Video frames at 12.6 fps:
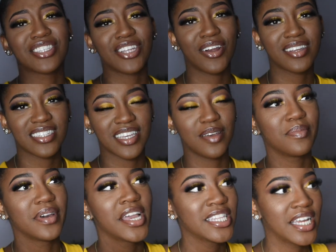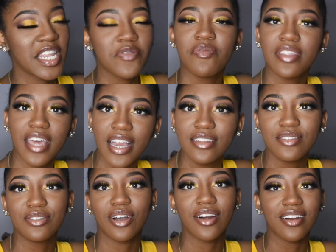dark skin, but he's not even
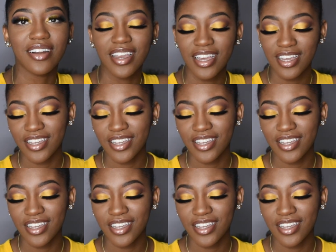that dark.